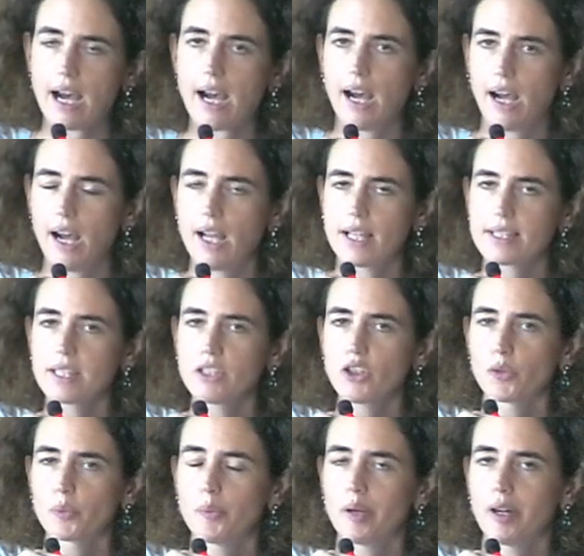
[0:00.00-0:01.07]
I see
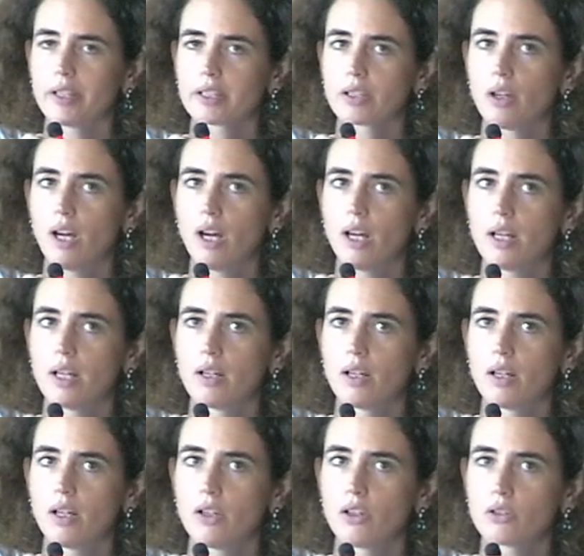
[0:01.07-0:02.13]
your point.
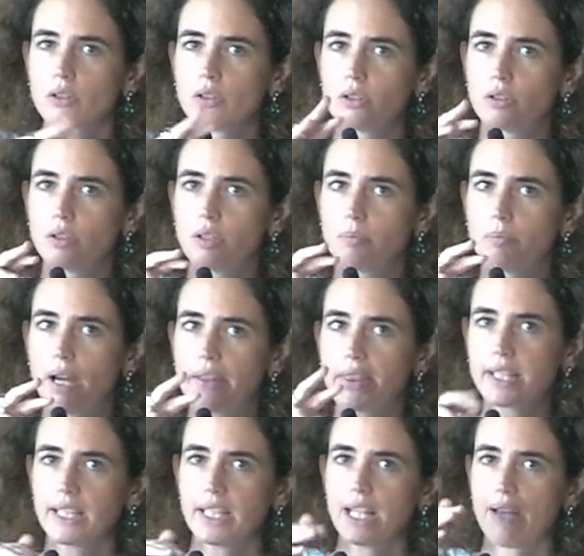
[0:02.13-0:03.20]
I
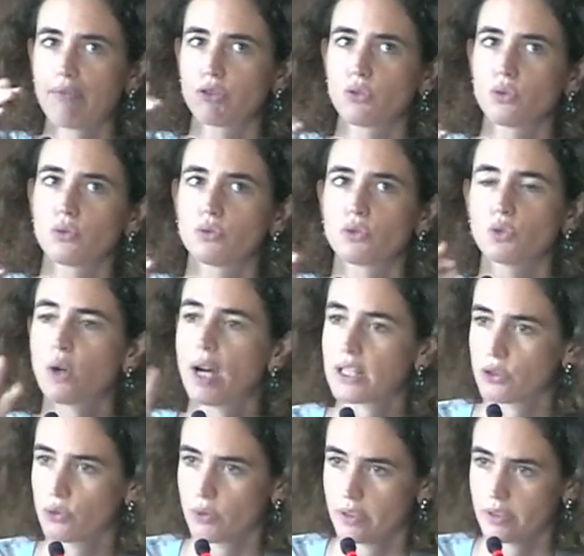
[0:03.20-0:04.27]
think that I have two
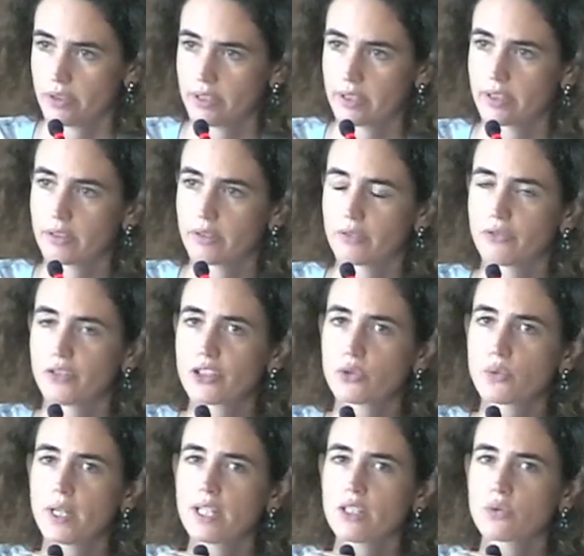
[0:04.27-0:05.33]
answers. The
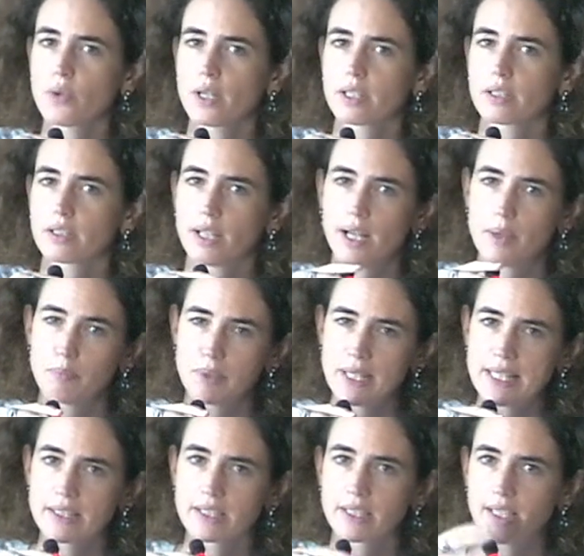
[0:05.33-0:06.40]
first one is what
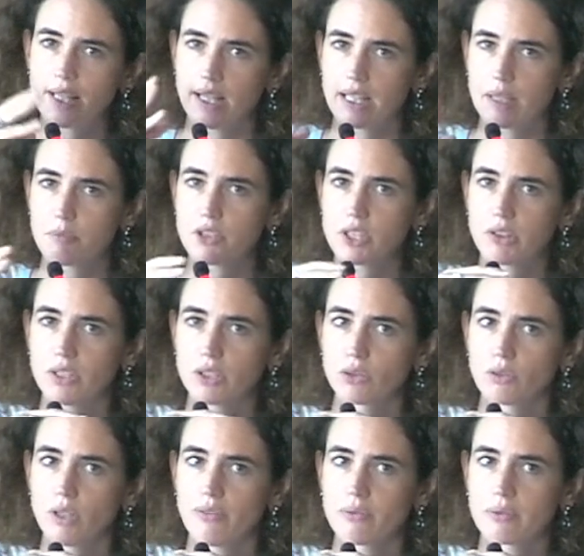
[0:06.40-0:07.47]
implicitly, and I'm sorry
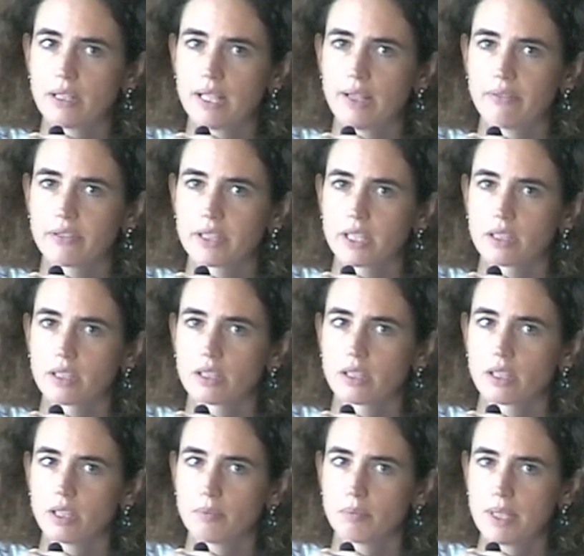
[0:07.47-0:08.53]
to have left it
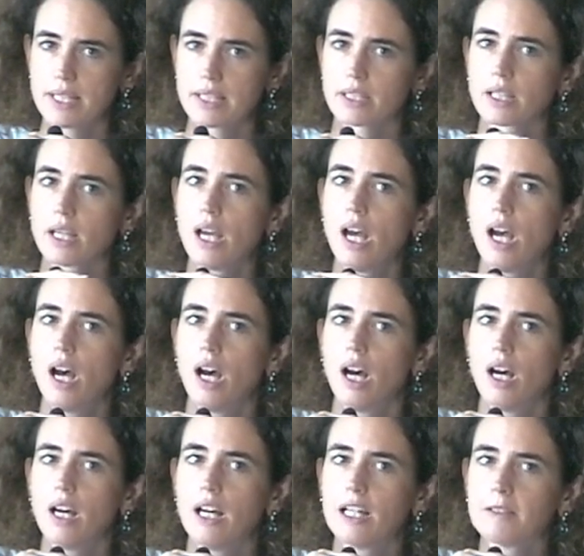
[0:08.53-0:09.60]
implicit,
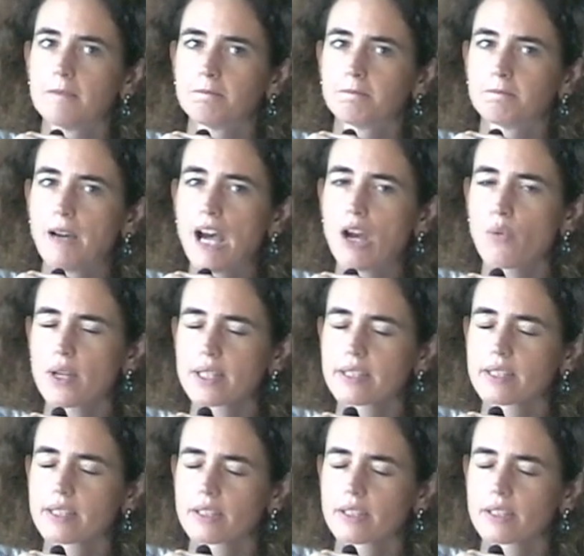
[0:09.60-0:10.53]
I was